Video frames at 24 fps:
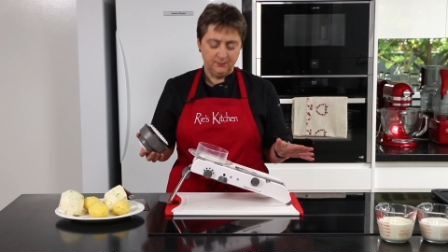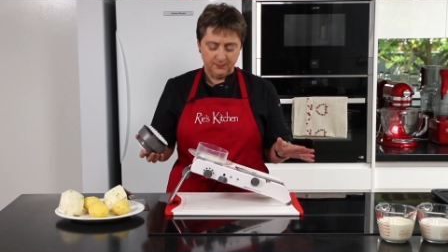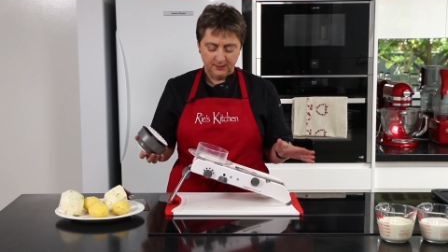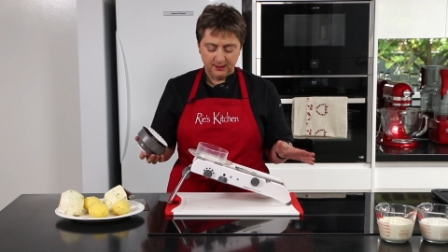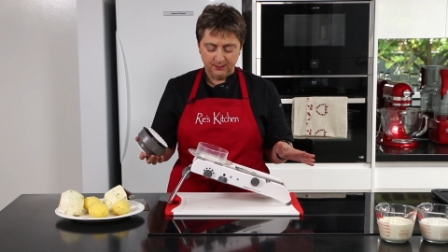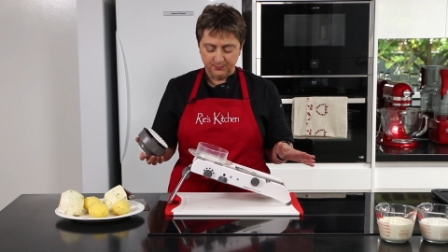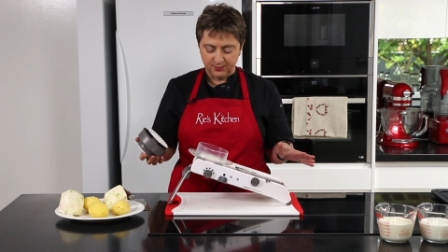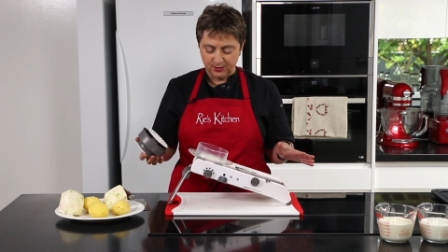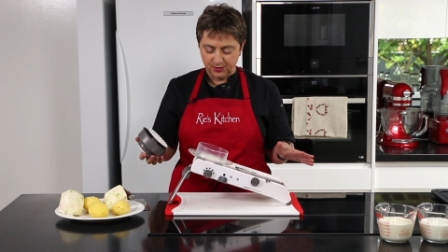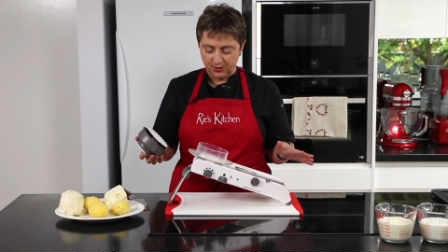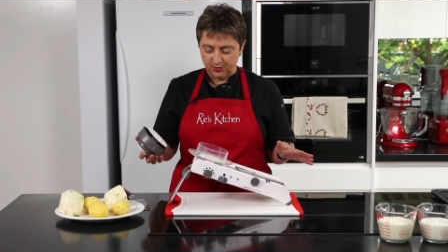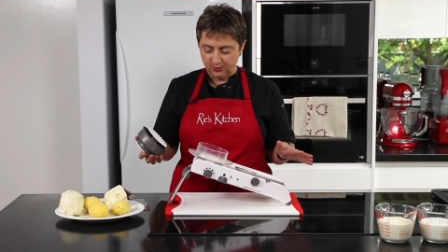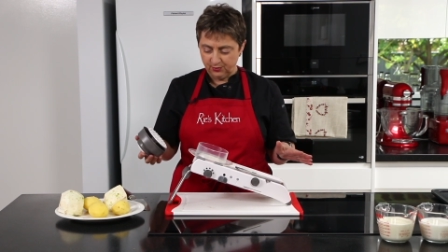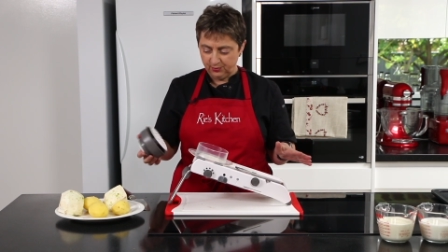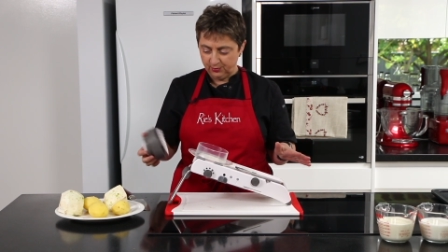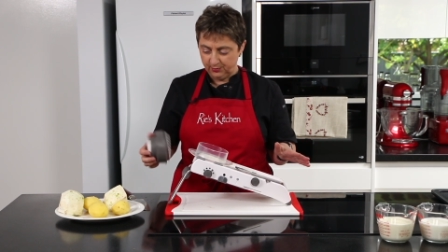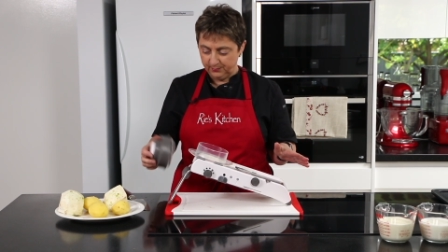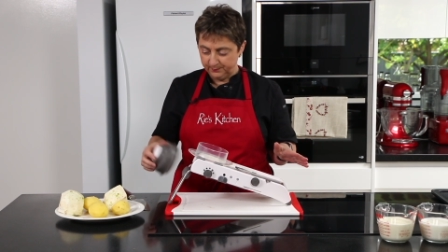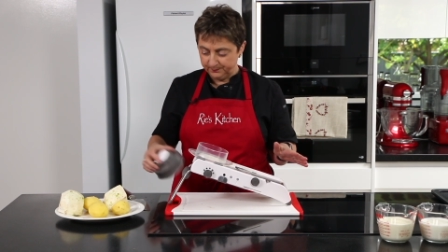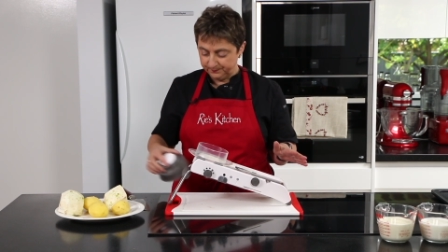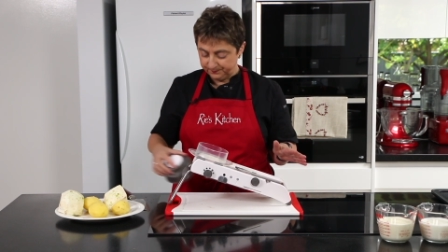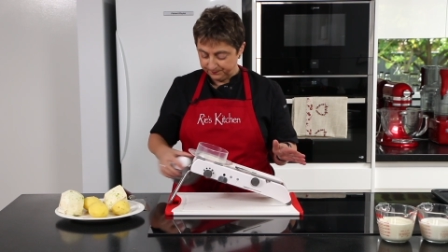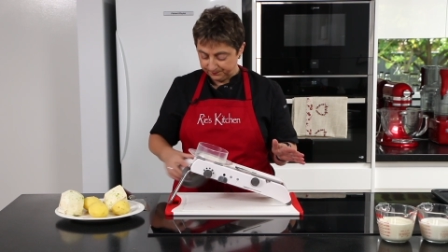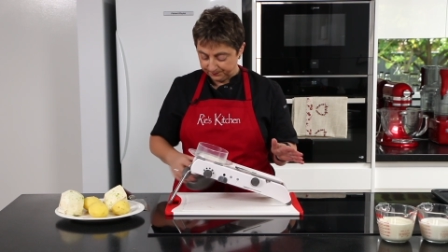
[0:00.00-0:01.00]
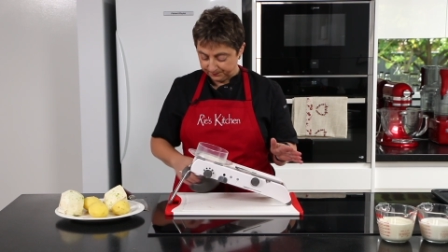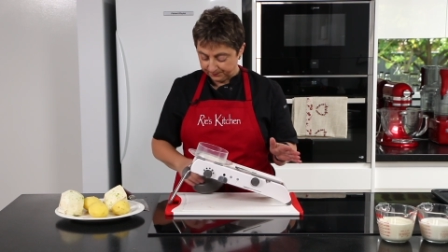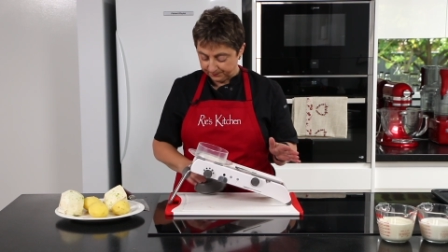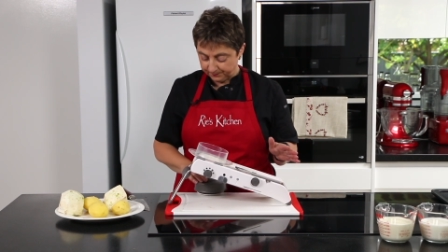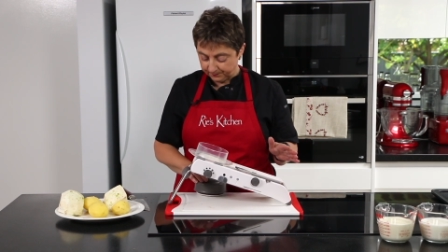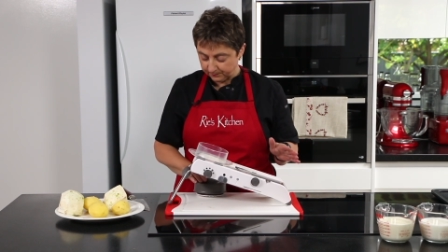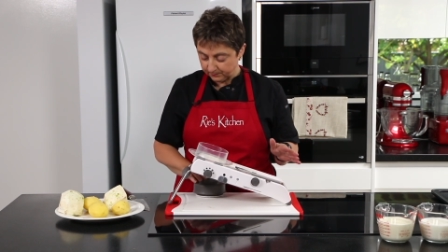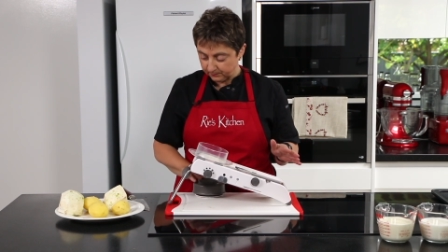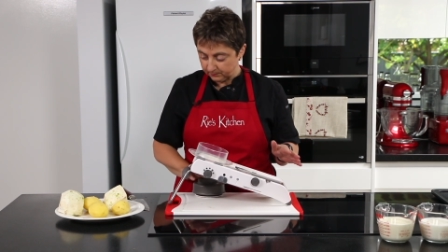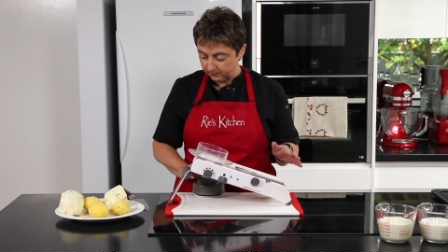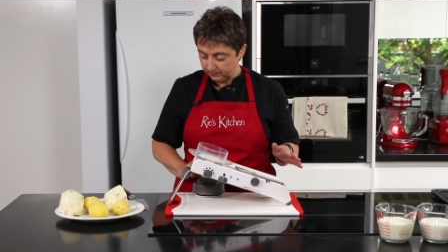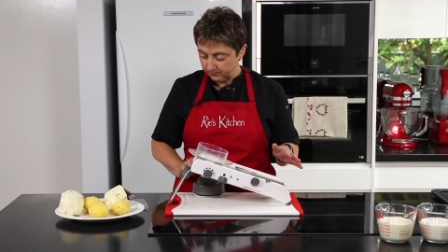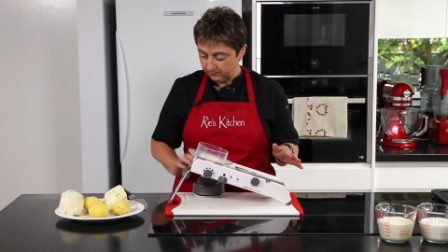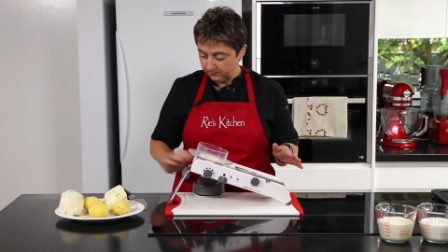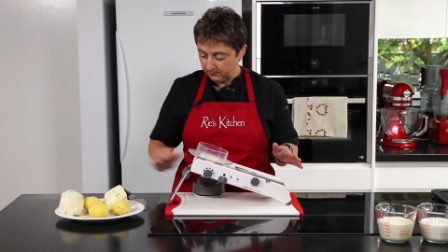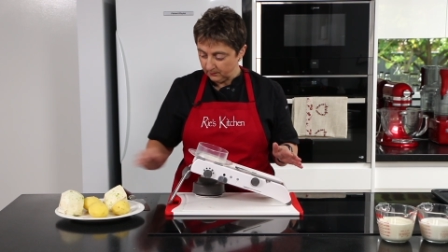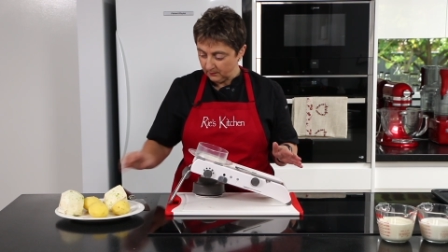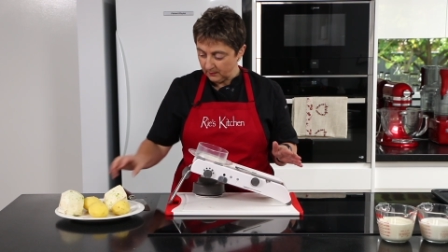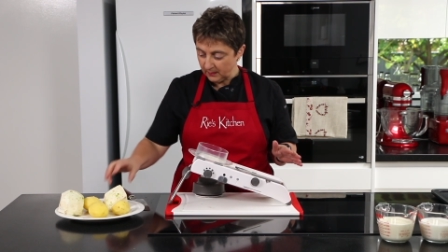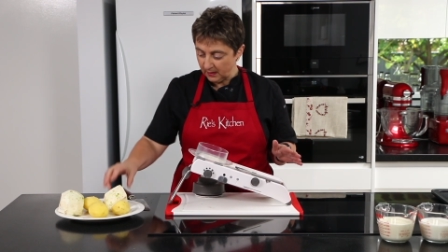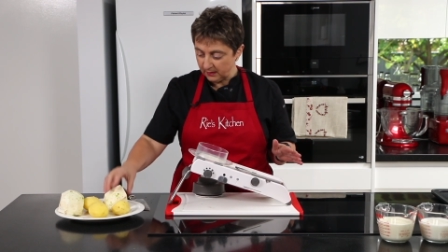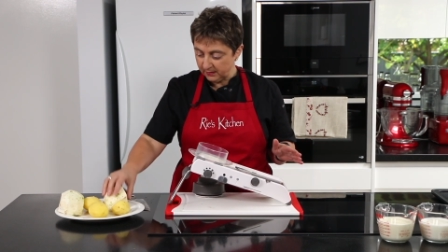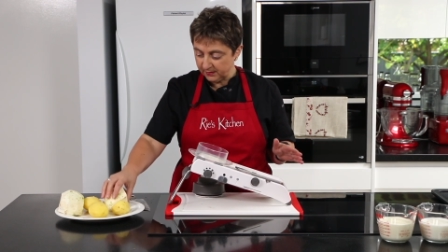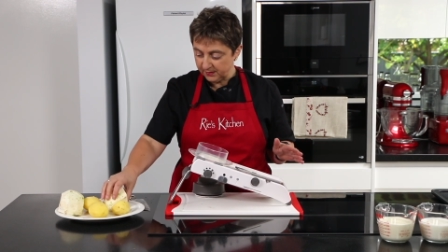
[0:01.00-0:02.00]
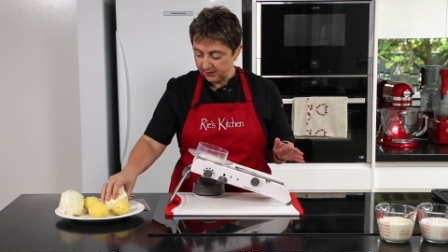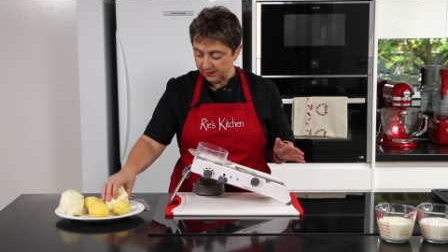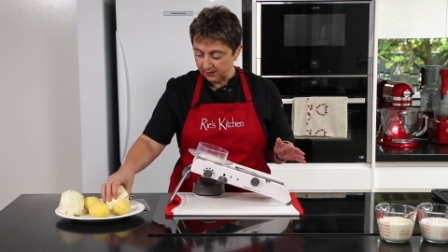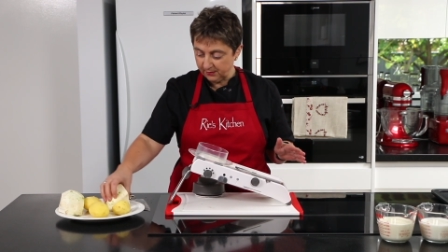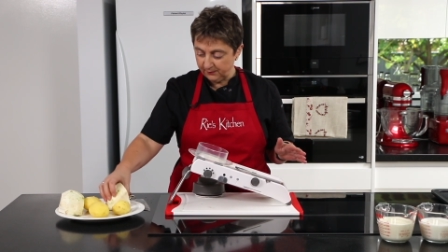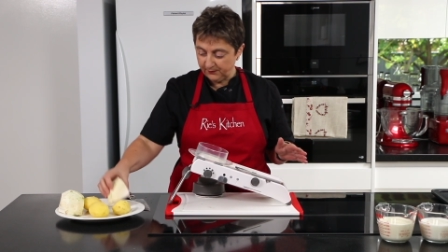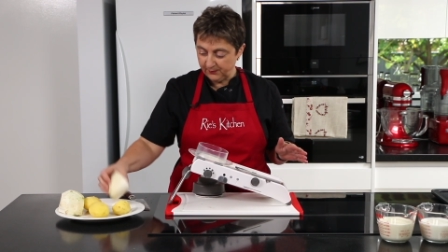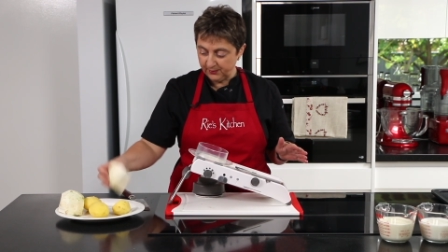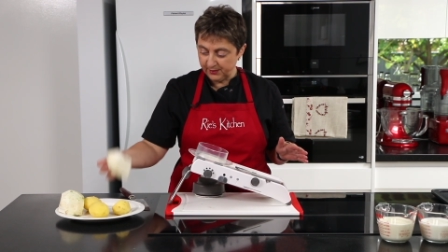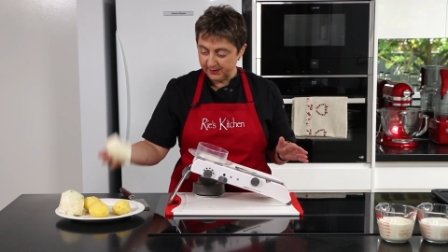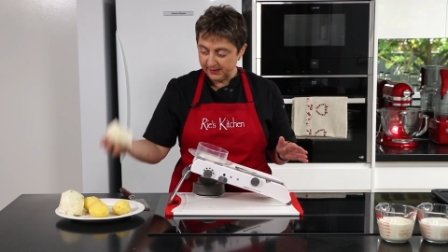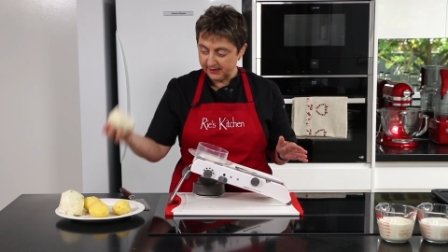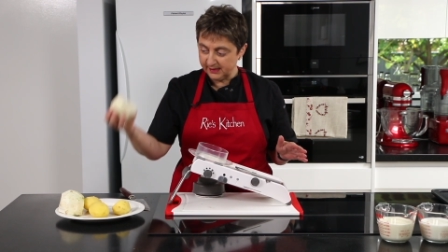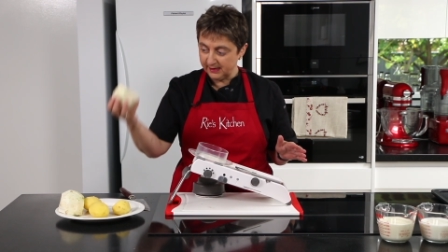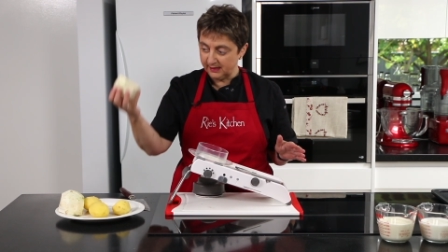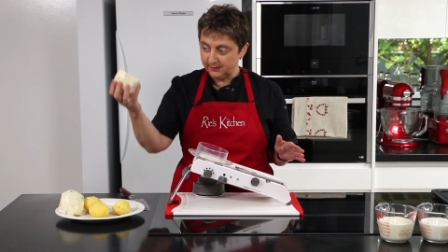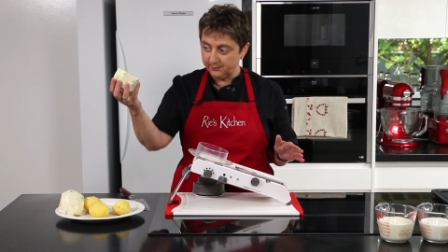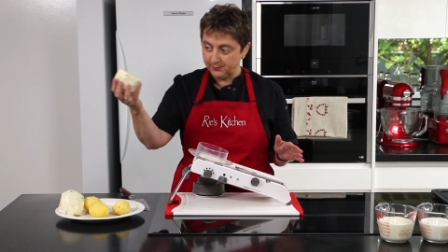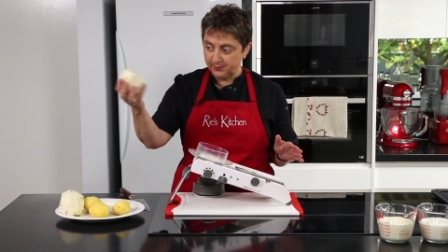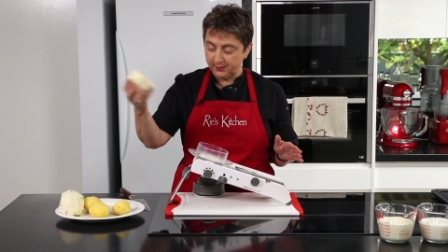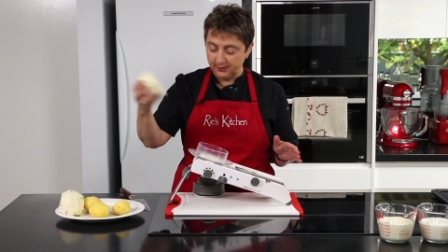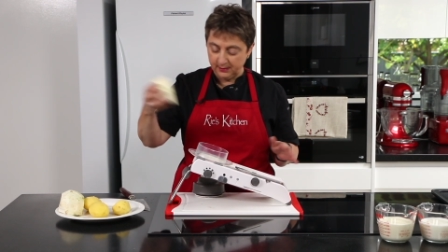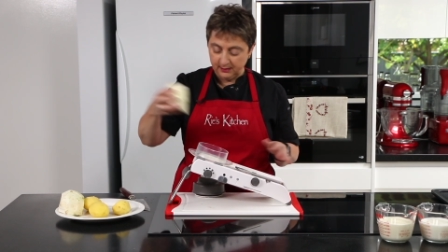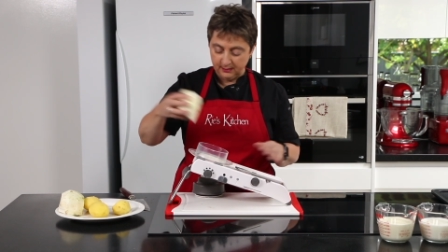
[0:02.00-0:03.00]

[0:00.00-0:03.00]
number two. So first up,